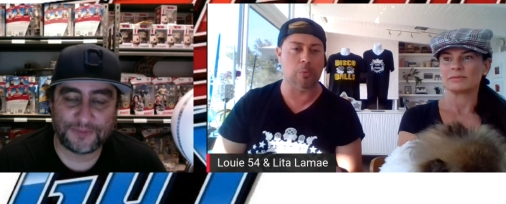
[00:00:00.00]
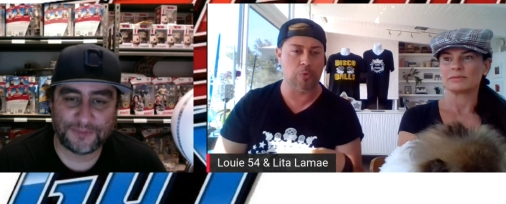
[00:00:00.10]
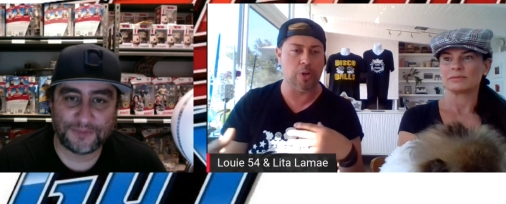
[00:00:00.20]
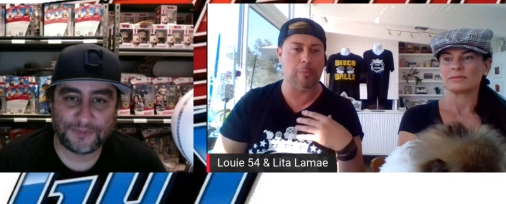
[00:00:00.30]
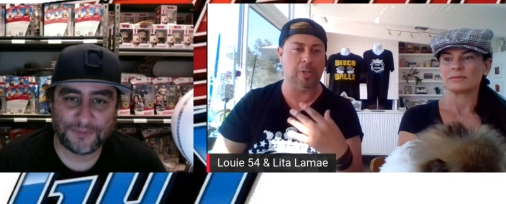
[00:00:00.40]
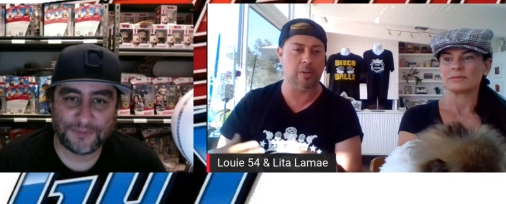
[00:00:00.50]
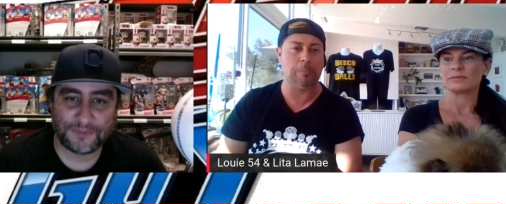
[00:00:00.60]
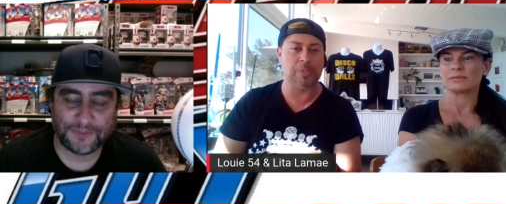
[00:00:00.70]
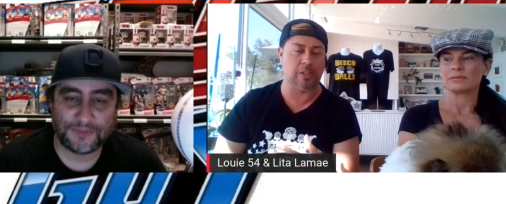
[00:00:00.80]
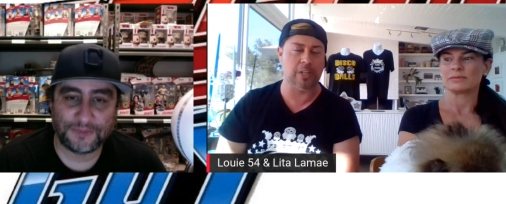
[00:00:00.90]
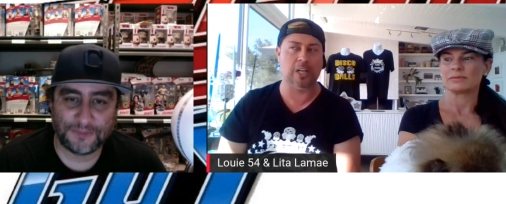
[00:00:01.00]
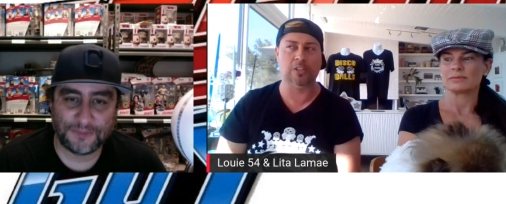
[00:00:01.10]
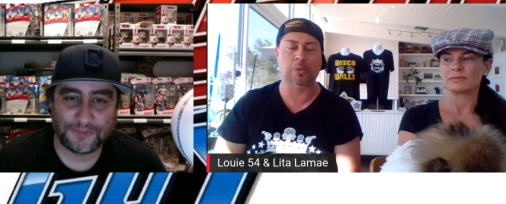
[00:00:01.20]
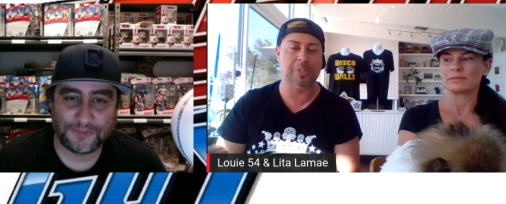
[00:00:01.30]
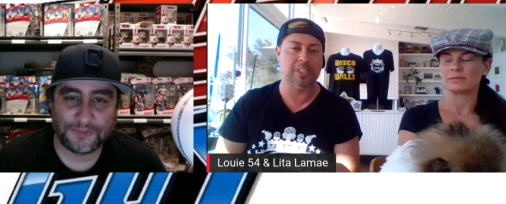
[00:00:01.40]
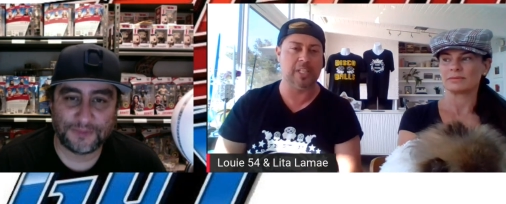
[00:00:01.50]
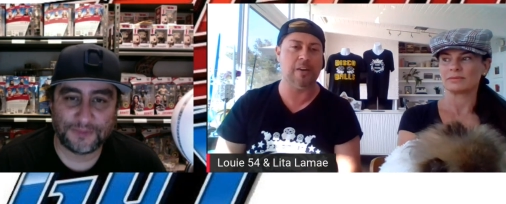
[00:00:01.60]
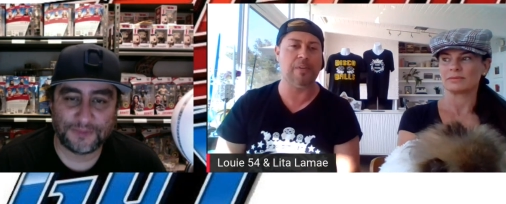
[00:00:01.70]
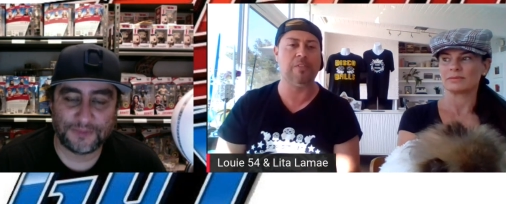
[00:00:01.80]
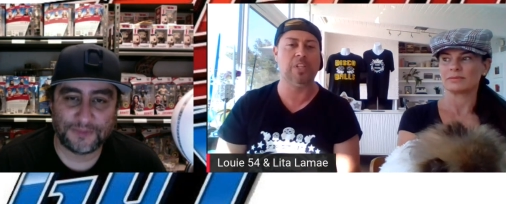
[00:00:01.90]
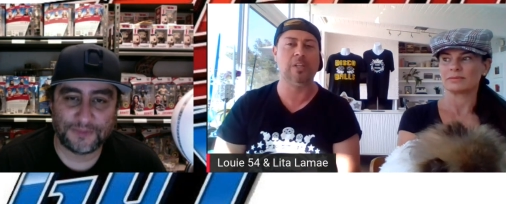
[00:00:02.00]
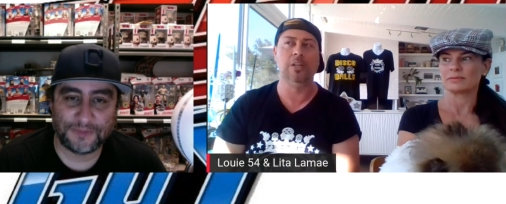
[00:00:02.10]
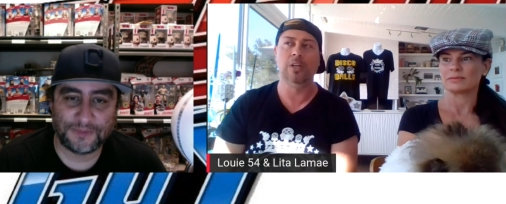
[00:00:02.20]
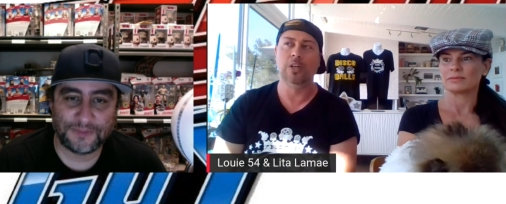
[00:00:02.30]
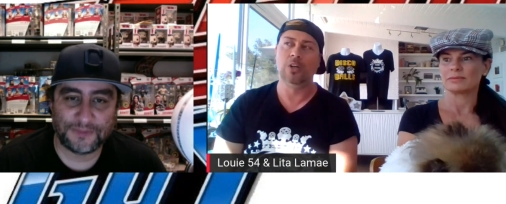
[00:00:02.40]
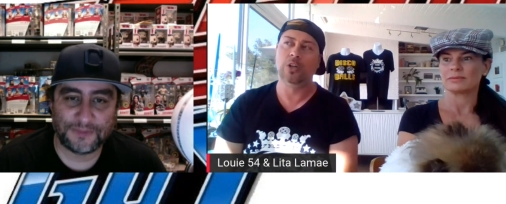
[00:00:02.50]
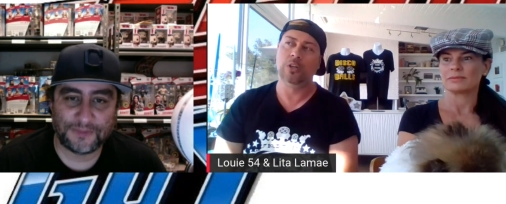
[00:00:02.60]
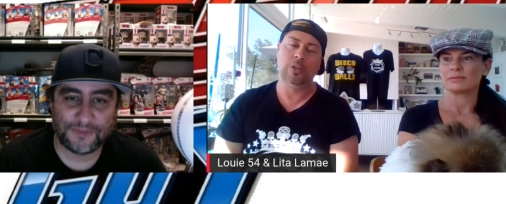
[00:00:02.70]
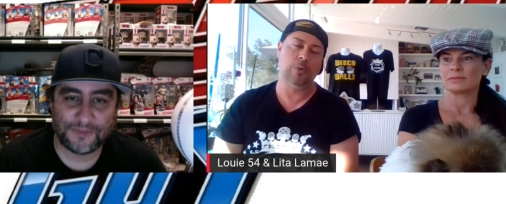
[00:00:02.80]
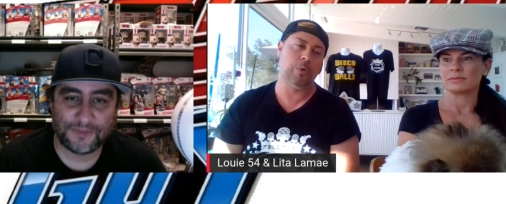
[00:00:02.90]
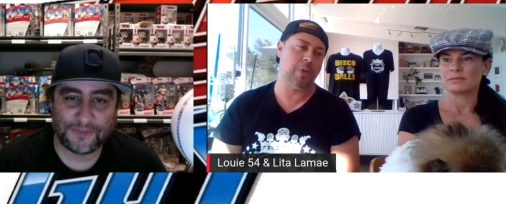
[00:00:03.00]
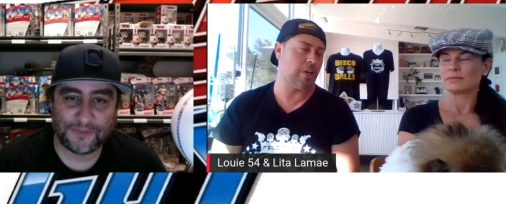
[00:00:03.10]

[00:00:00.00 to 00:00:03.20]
Speaker 1: You know, I mean, up until now, just to be safe, everything." And we were